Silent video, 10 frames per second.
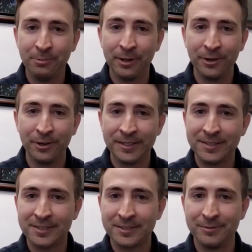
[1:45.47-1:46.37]
whether
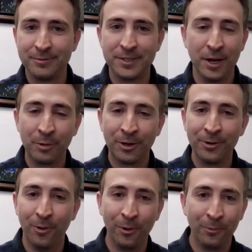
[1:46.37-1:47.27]
it's summer
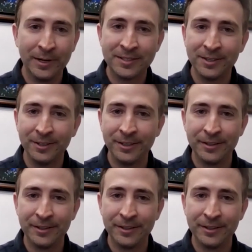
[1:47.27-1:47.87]
or winter,